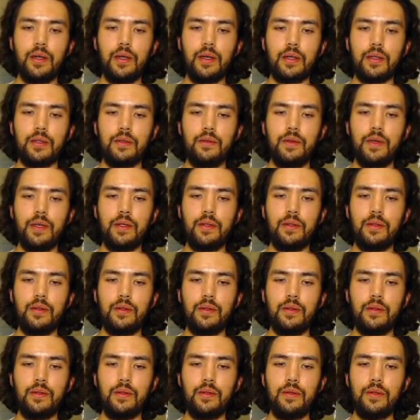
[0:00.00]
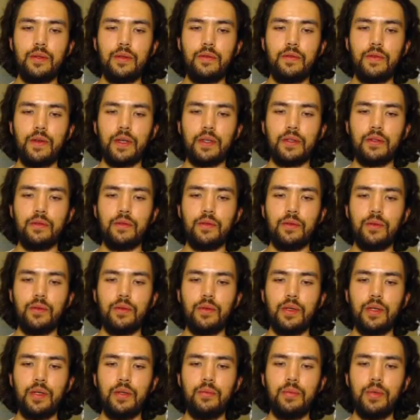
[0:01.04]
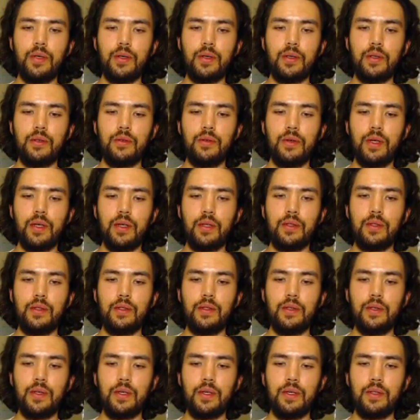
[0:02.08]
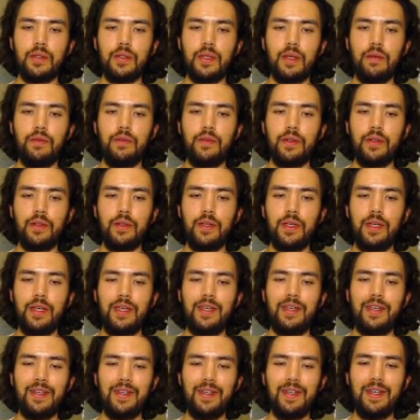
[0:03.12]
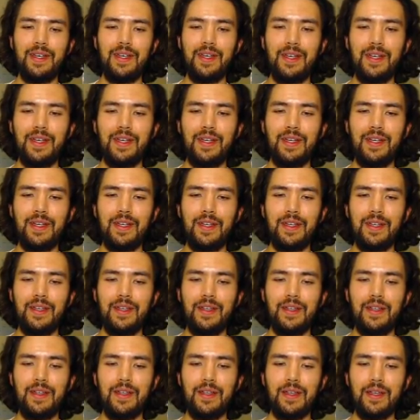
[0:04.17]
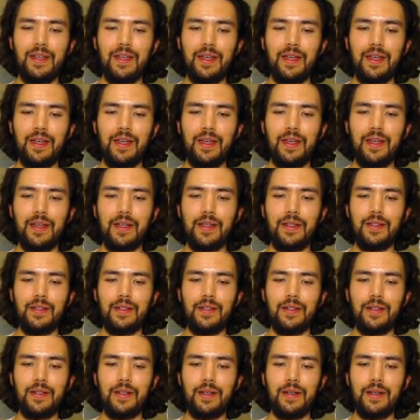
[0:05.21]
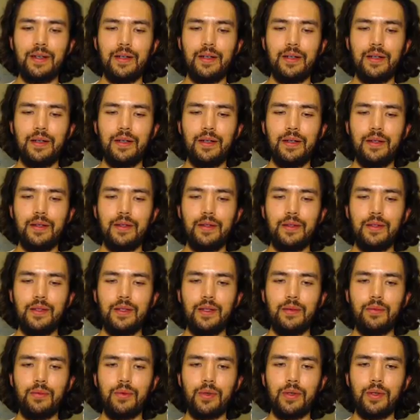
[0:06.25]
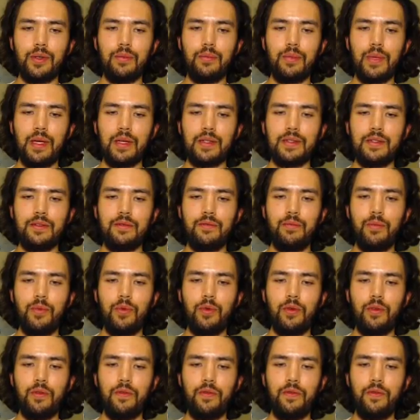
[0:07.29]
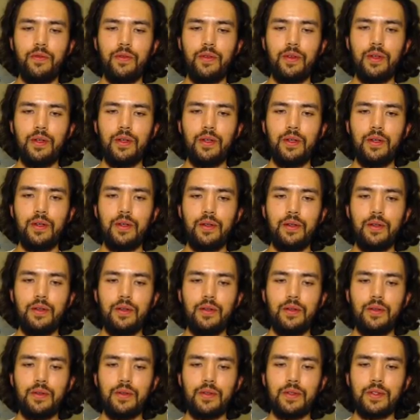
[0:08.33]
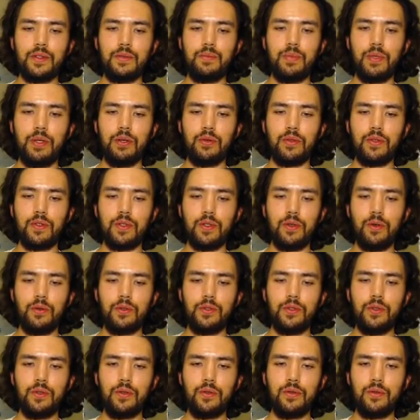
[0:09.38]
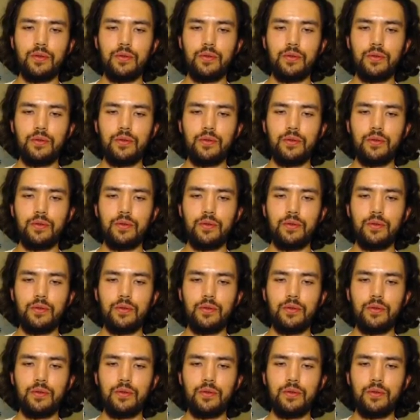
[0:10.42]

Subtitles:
Activate the effect of Golden Ladybug in your hand. Definitely. And yeah, we're going to Massive Morph the Spear Soldier.